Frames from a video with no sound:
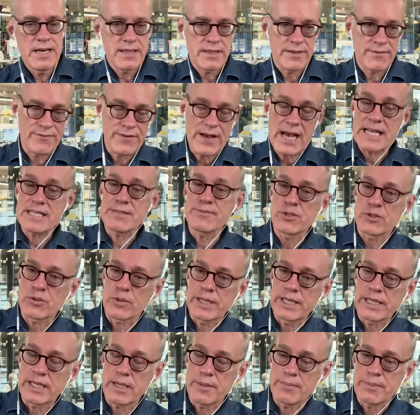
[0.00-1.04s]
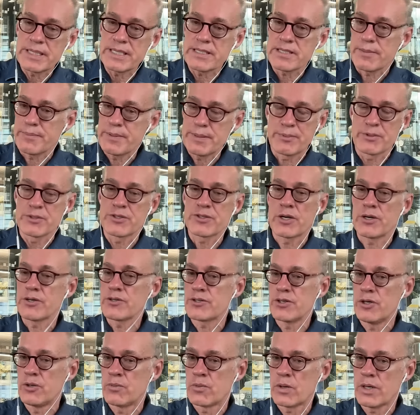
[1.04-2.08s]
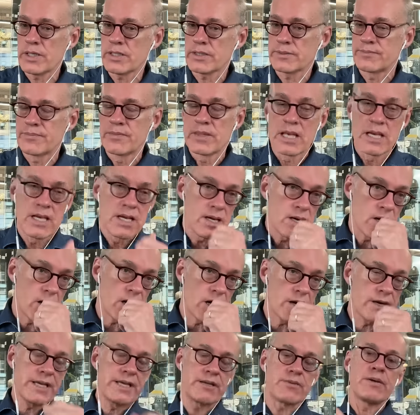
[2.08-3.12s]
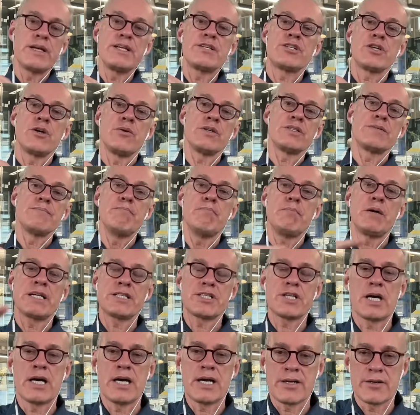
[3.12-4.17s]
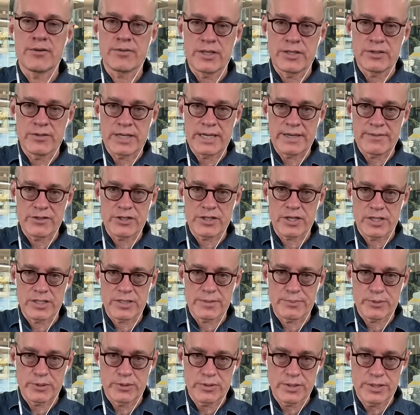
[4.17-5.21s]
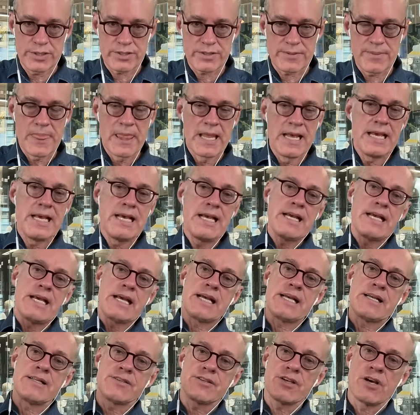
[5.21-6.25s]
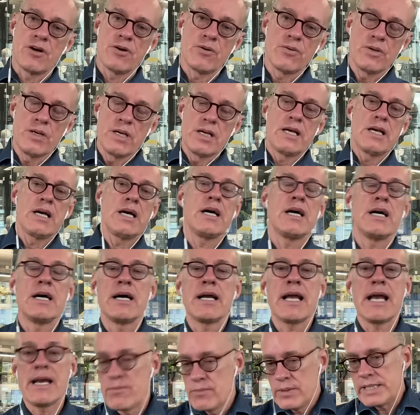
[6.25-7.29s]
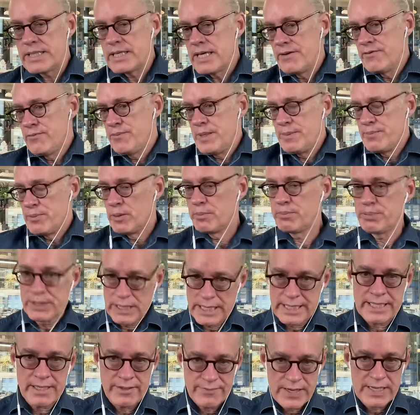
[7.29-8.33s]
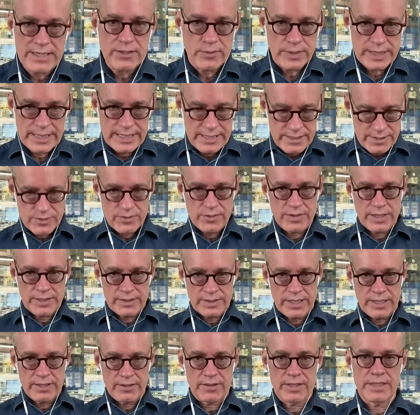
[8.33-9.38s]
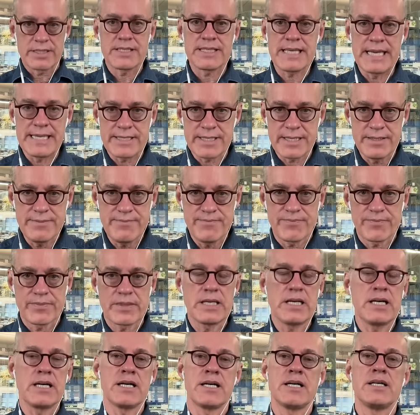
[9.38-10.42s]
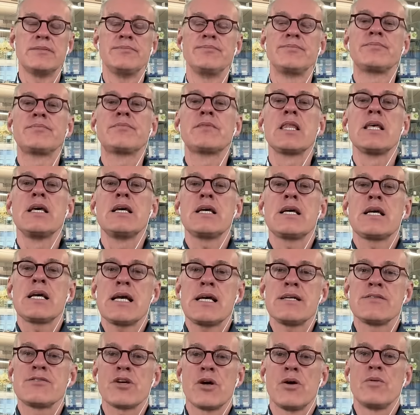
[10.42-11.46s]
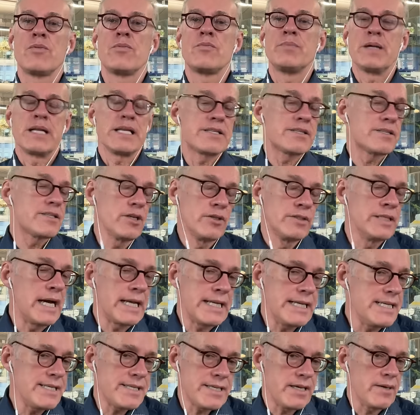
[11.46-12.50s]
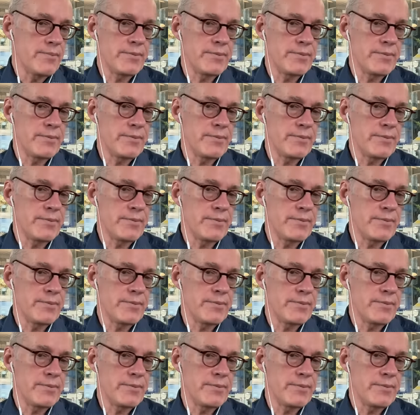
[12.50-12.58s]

The vast majority of companies that people start don't work. Our hit ratio is much higher than your average entrepreneurs. And so, uh, and we give people plenty of equity so that they are incented. Um, and so, but it's still not easy.